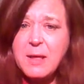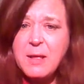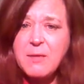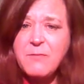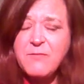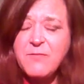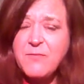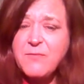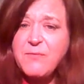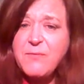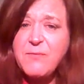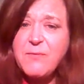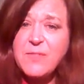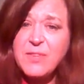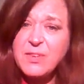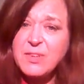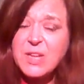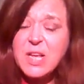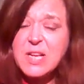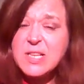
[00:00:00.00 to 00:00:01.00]
and
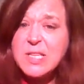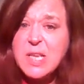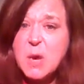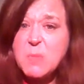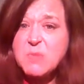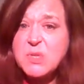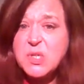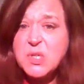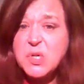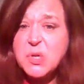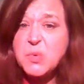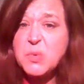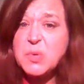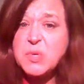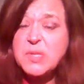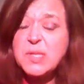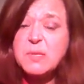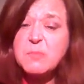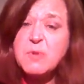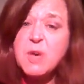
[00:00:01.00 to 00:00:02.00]
unless I was
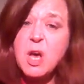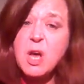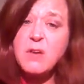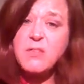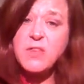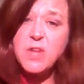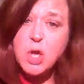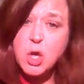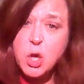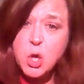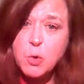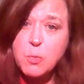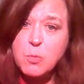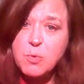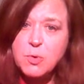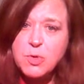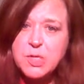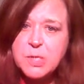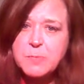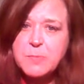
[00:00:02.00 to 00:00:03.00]
doing some kind of
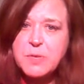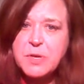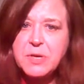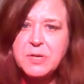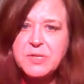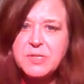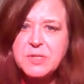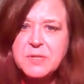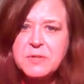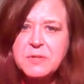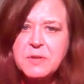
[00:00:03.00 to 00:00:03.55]
humorous piece,